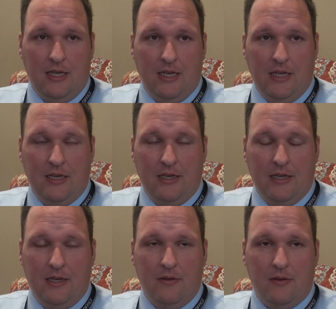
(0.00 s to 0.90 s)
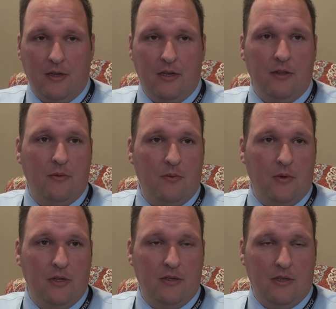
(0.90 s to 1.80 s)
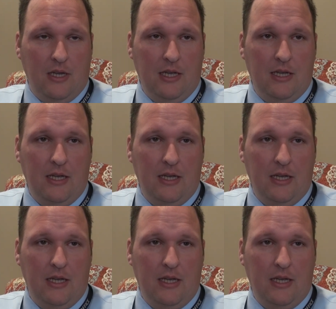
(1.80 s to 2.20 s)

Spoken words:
and another one was a